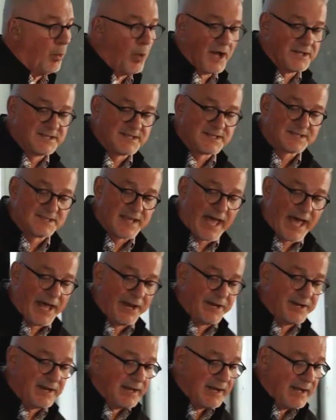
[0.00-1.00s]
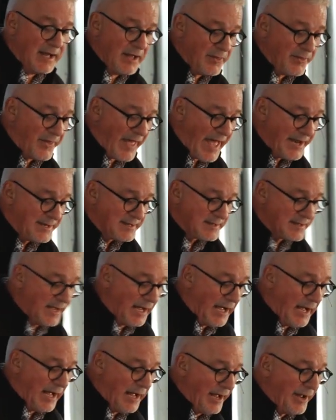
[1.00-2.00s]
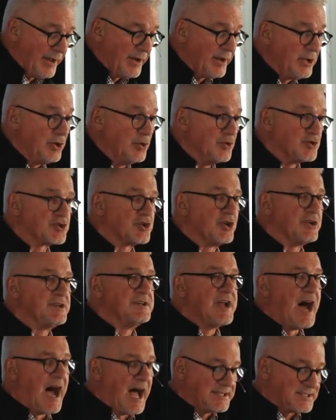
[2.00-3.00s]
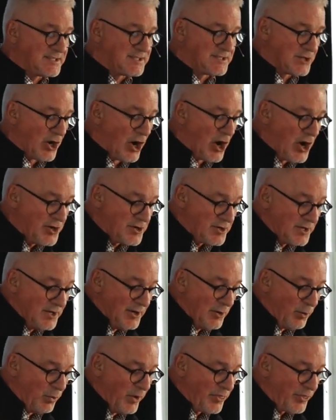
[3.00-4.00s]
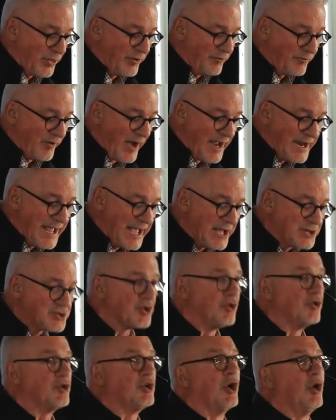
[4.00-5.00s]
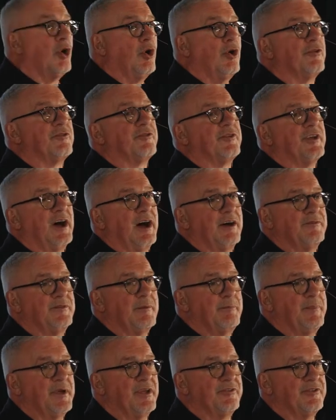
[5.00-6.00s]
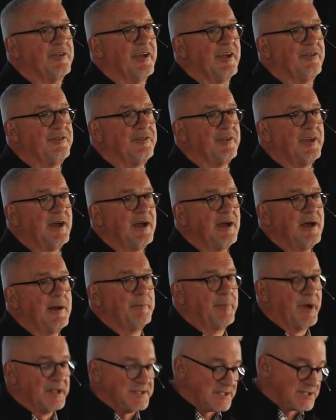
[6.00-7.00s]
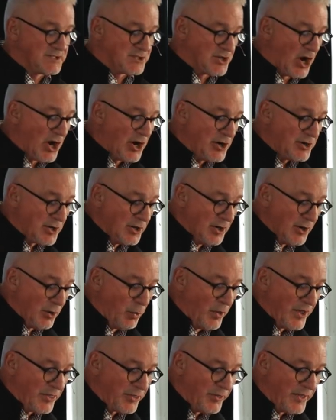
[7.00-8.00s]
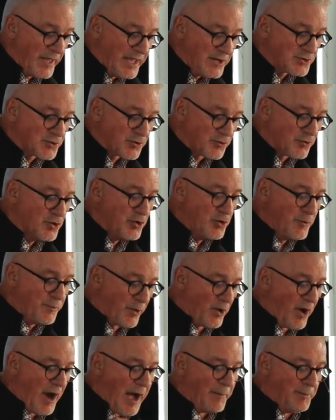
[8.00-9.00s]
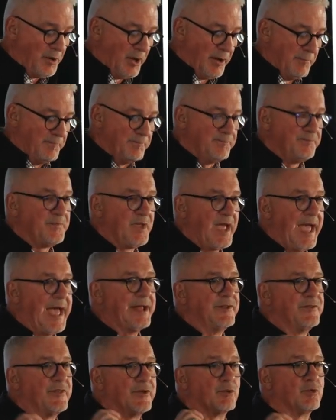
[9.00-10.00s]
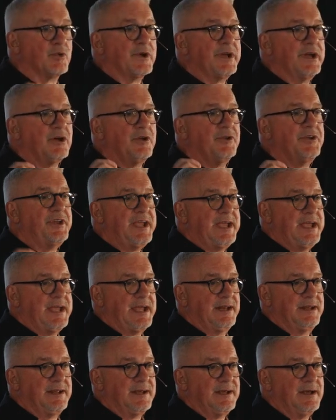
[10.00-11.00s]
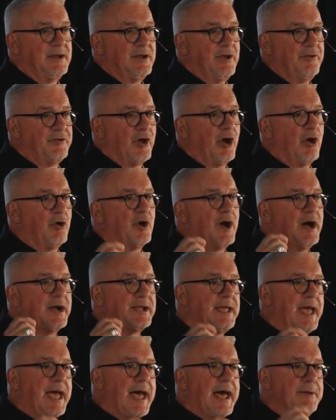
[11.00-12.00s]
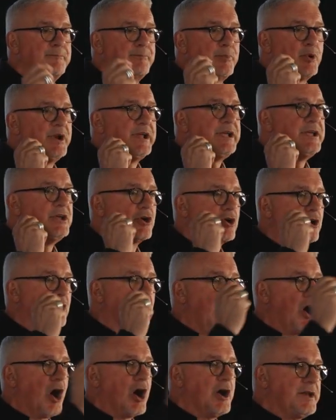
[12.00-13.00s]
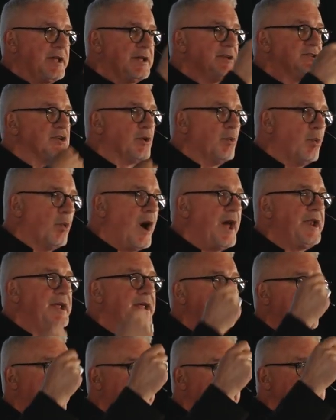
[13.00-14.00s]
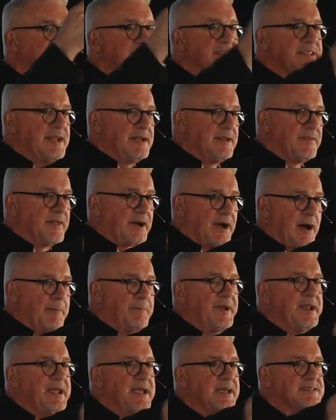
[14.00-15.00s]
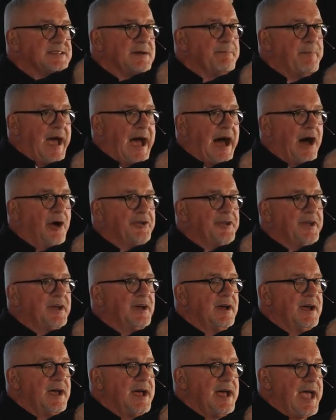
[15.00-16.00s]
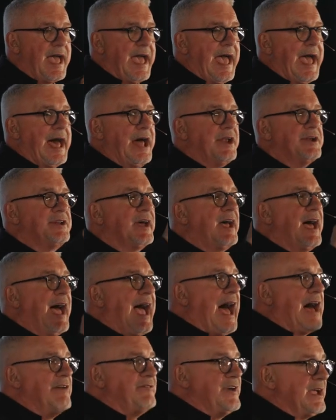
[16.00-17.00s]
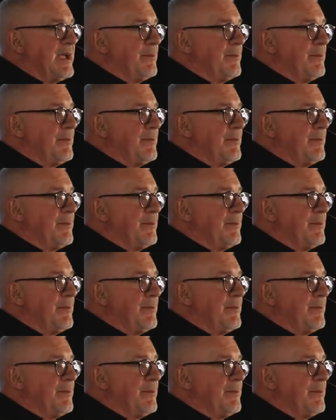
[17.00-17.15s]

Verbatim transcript: once said that uh, you should not start with the financial goals of the business, but start with the true problem and the real need. So again, putting your heart into what it is that the company is about and having